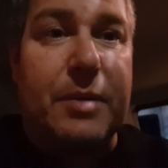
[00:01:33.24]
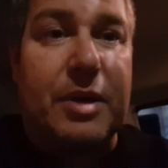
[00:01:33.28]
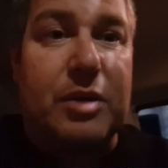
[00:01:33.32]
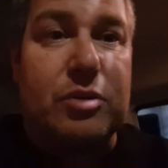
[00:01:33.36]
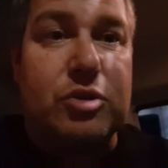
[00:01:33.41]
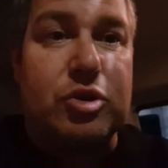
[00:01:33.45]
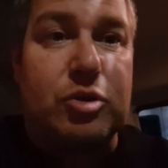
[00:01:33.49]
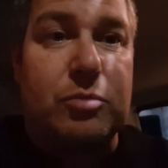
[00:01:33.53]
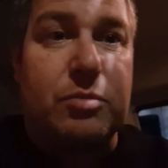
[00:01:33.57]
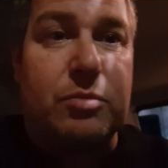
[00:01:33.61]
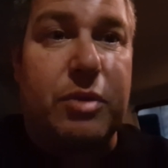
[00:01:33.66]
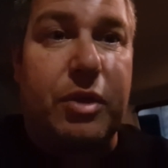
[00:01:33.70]

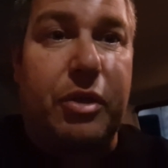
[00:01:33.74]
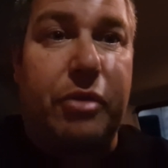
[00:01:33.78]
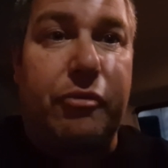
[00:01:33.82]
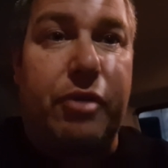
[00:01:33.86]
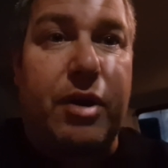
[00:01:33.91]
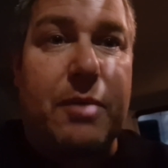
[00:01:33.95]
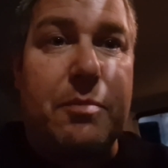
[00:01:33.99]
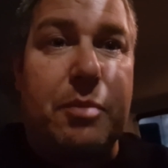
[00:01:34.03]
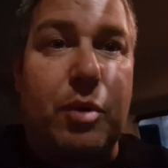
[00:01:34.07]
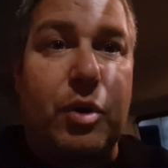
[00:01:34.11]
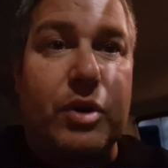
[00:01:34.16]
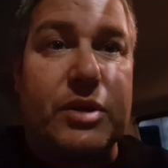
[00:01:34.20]
picked up the
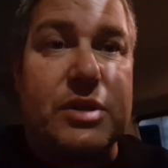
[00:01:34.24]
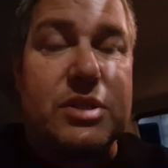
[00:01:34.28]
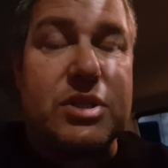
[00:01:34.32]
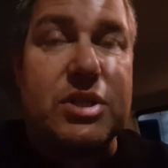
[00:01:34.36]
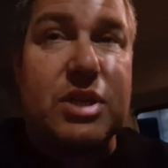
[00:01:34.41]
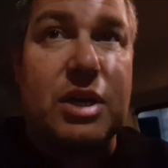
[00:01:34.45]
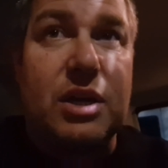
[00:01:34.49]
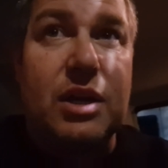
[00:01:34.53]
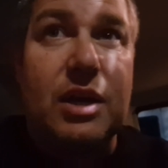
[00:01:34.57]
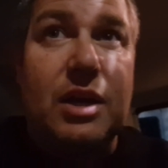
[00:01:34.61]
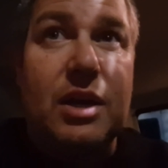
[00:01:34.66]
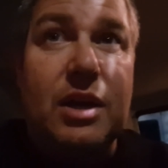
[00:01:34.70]
3
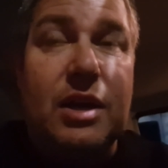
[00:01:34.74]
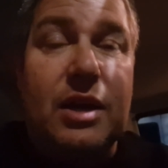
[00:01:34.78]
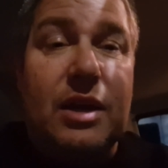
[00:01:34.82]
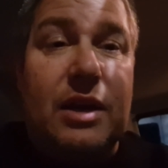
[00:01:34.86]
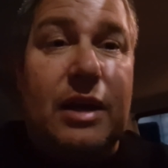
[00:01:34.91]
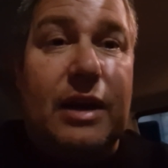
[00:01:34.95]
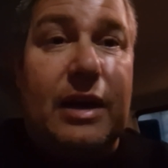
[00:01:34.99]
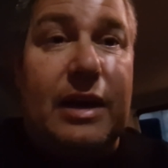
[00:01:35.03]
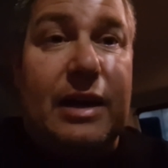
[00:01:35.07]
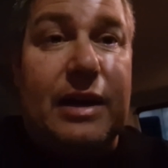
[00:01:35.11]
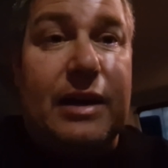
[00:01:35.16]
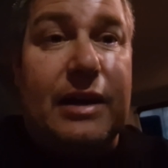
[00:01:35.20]
points
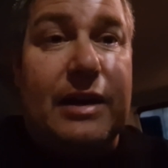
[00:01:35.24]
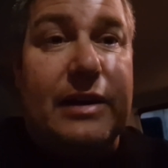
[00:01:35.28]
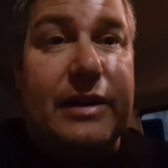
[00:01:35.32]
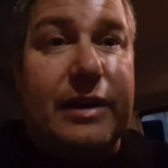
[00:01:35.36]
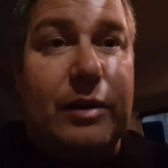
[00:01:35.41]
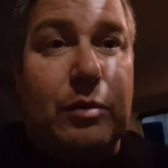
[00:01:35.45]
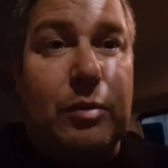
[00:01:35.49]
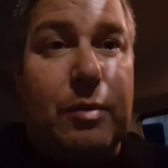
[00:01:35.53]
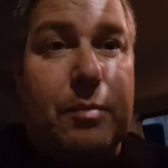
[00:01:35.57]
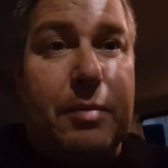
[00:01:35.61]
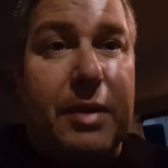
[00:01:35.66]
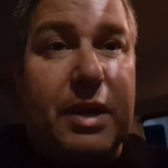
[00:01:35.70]

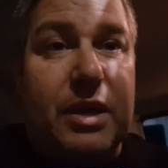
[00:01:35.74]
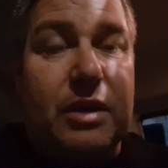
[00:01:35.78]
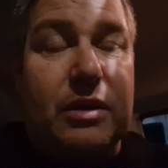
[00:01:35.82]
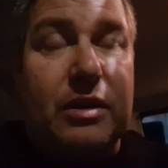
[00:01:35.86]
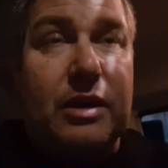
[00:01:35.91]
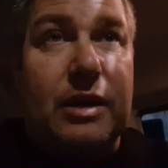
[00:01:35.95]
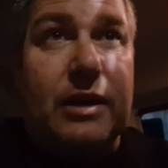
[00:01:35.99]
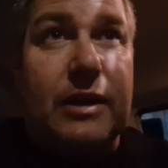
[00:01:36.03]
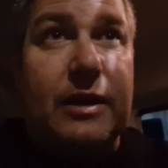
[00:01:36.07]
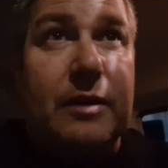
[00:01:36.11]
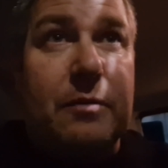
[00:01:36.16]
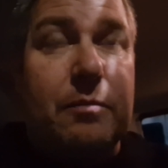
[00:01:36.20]
and that we
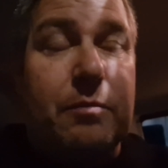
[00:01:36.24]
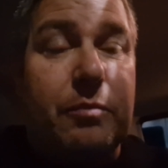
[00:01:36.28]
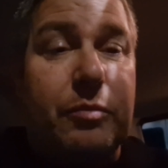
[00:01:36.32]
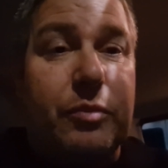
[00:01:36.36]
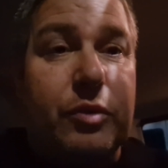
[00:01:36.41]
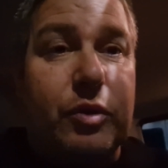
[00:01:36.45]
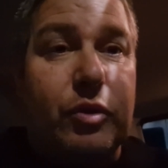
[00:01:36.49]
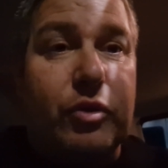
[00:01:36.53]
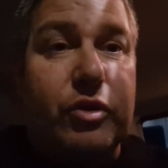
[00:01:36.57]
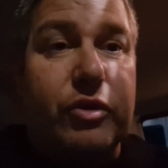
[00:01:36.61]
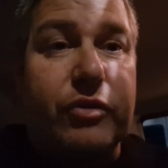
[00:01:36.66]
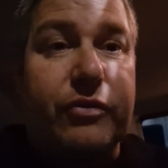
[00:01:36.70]
beat
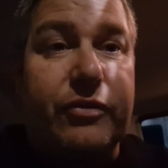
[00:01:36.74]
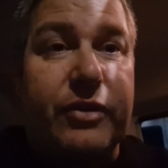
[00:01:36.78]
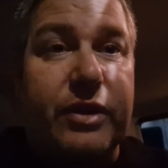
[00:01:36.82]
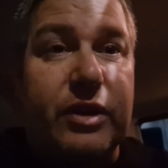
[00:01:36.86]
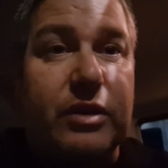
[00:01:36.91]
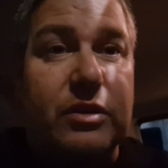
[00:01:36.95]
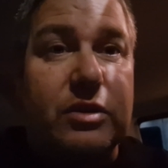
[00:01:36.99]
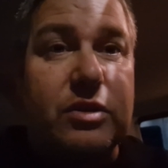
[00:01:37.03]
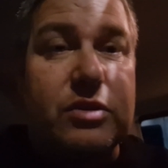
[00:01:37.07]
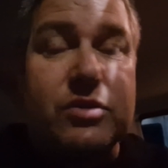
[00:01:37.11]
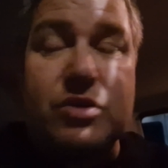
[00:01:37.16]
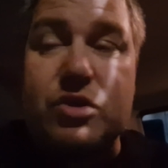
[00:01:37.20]

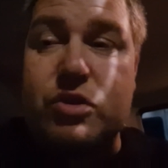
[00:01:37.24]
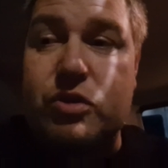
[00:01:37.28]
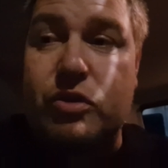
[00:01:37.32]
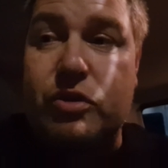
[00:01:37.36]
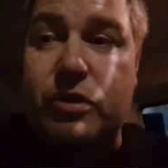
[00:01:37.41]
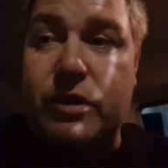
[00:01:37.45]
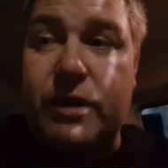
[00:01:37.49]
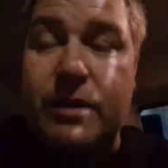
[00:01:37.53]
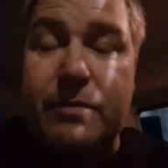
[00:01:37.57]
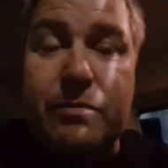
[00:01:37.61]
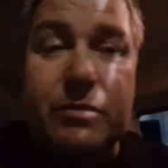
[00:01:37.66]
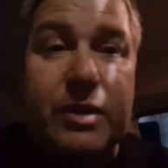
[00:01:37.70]
Huddersfield.
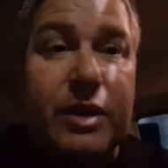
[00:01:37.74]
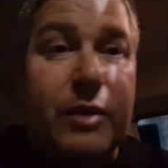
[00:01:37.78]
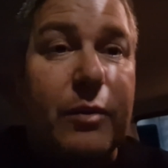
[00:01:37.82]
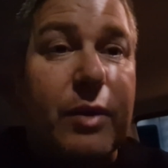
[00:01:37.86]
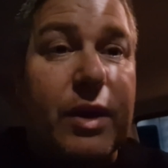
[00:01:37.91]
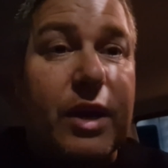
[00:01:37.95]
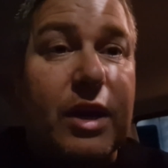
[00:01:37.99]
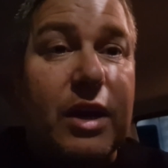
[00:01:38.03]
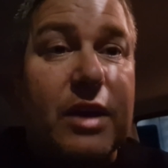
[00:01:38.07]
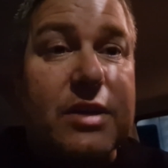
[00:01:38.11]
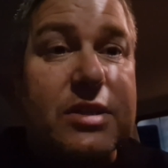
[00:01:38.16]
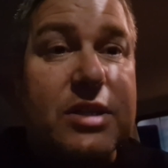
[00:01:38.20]
So yeah,
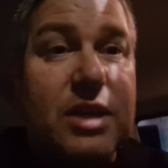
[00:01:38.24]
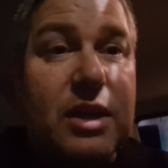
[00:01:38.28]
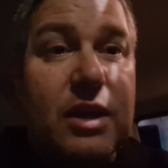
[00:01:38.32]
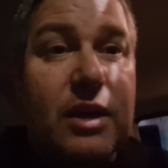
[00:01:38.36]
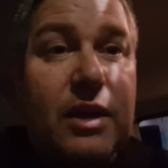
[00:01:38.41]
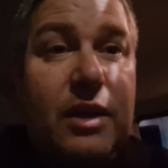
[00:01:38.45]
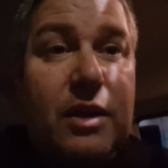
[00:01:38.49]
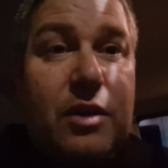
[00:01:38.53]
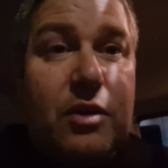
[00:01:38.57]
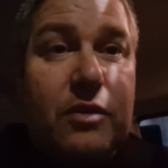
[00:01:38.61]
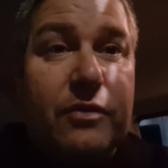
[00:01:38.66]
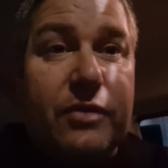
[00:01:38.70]
anyway guys,
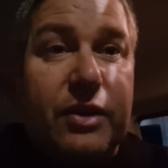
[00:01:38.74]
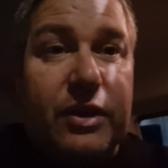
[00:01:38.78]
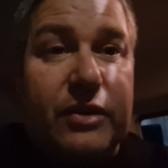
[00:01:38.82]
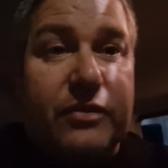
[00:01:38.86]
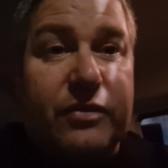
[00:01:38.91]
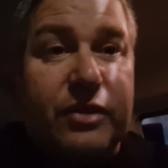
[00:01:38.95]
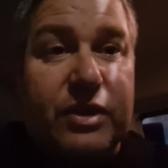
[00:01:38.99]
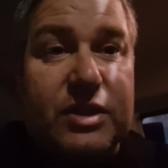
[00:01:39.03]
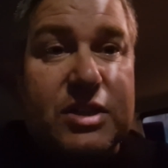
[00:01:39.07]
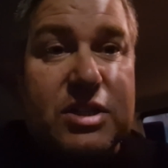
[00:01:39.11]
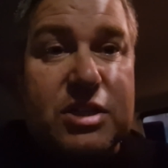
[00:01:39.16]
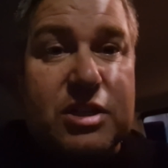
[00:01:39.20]

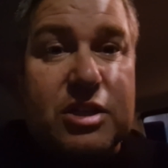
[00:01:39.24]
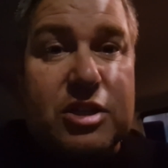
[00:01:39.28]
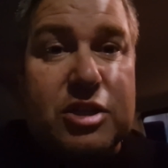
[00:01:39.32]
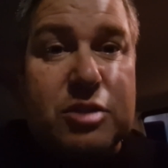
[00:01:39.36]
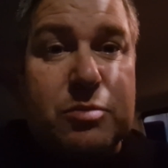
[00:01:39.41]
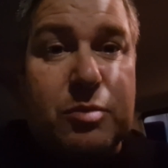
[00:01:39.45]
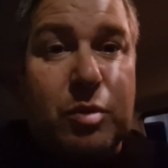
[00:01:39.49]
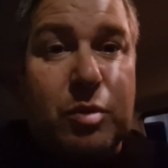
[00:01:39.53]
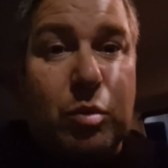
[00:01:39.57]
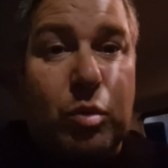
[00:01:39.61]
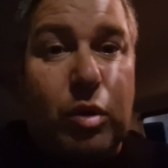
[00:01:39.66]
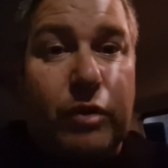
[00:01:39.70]
thanks for listening
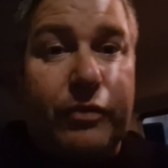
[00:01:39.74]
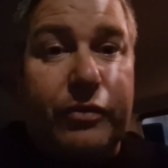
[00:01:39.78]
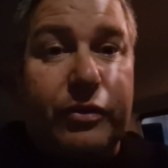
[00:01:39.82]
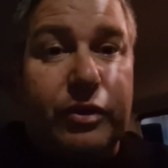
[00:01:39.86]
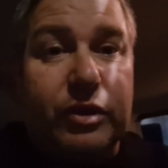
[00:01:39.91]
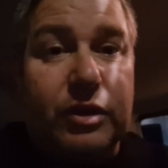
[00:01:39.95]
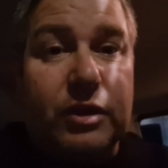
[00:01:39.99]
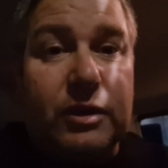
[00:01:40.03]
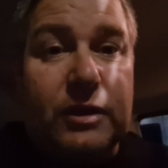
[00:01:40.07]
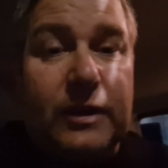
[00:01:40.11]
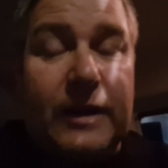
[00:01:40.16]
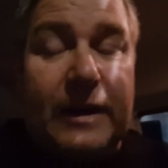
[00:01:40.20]
to me
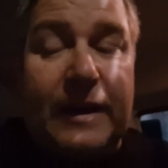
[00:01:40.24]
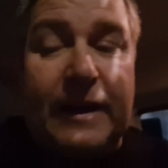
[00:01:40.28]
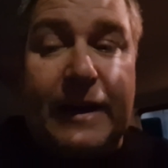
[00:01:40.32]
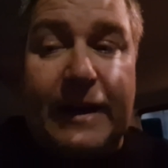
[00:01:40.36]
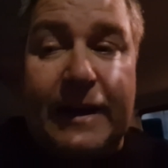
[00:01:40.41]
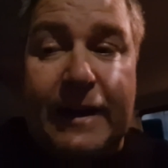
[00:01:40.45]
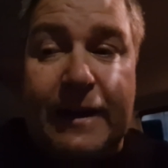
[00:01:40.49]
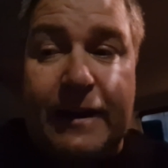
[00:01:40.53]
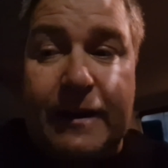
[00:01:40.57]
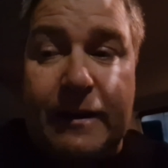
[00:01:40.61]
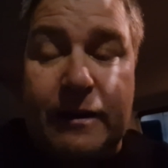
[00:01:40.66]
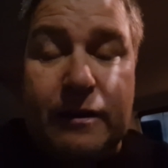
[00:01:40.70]
waffle.
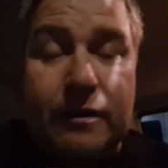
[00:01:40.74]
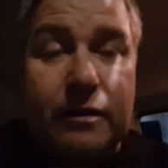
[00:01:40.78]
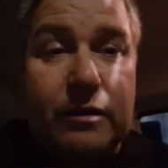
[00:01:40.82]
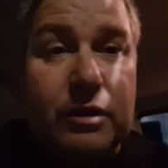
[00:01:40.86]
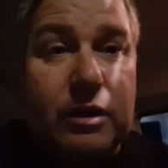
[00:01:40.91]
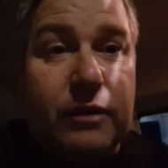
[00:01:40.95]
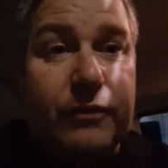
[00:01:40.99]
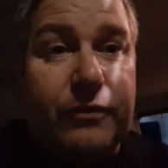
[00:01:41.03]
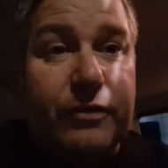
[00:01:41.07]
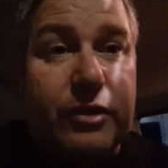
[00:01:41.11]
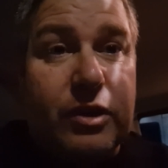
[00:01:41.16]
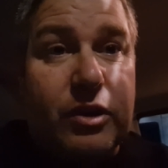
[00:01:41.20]

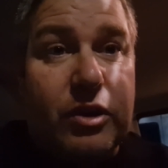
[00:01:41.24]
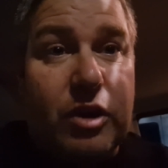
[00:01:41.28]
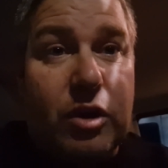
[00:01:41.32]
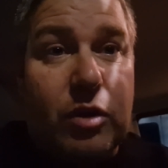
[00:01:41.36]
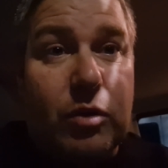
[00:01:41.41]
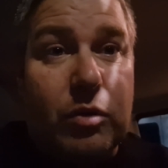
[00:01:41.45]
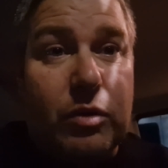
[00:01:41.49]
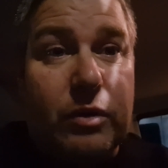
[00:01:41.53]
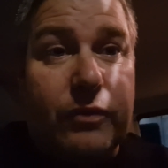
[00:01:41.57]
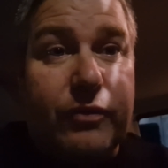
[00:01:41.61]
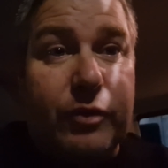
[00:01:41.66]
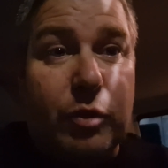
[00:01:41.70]
If you're
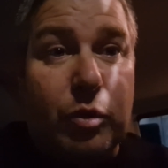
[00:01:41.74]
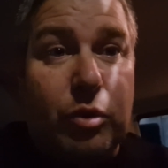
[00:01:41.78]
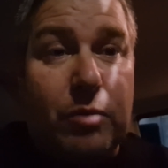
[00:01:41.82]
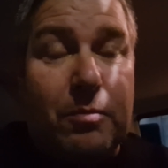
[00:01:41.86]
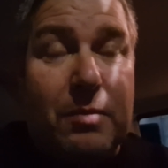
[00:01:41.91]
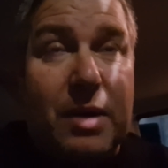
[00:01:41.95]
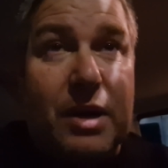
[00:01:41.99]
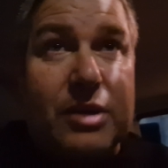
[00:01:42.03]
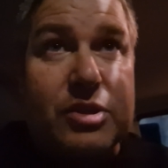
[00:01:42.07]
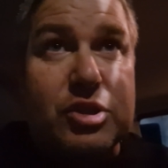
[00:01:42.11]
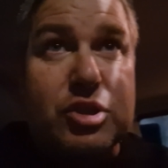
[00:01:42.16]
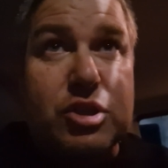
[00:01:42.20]
new, if you
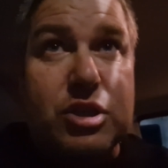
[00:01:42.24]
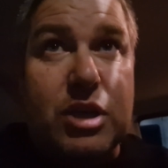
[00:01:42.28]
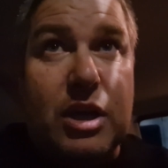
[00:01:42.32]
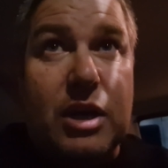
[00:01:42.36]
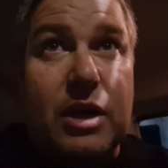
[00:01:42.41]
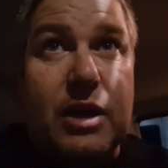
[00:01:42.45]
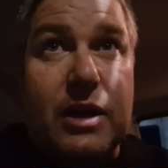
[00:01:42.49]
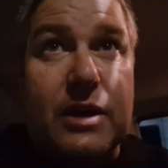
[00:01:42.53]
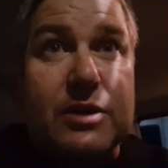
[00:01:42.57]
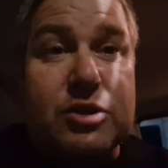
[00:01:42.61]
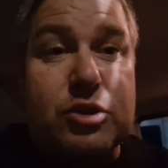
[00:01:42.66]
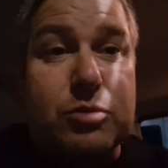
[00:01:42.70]
wouldn't mind
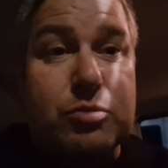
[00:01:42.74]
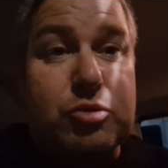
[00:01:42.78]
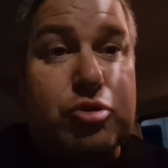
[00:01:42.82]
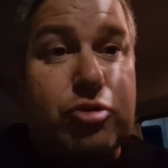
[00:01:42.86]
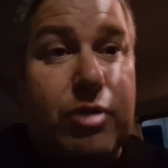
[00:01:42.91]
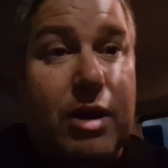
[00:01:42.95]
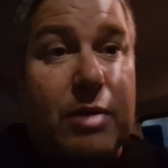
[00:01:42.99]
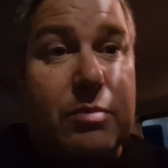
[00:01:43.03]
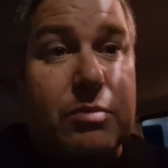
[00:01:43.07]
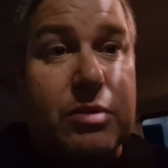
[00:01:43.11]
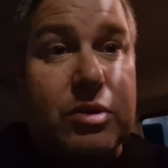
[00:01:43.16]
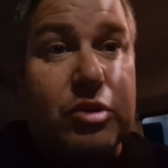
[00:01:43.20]

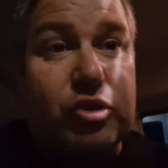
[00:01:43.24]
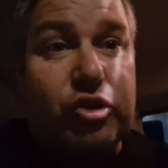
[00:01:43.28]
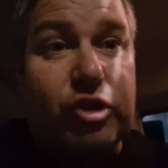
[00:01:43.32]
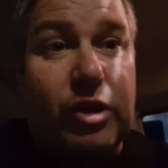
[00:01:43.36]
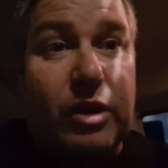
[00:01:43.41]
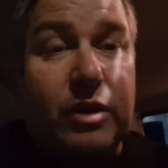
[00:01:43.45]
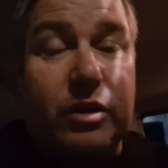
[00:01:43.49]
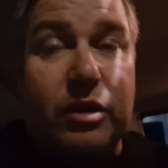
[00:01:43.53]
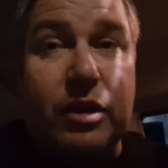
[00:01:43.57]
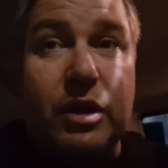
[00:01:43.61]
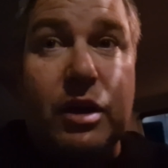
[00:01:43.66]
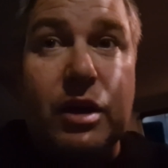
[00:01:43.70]
subscribing to the
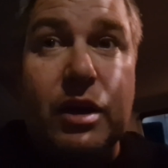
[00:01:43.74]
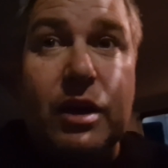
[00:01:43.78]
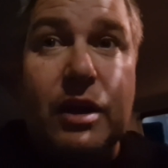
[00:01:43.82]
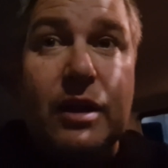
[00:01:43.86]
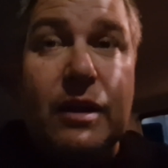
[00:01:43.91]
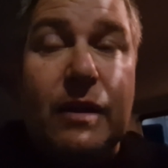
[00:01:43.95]
channel,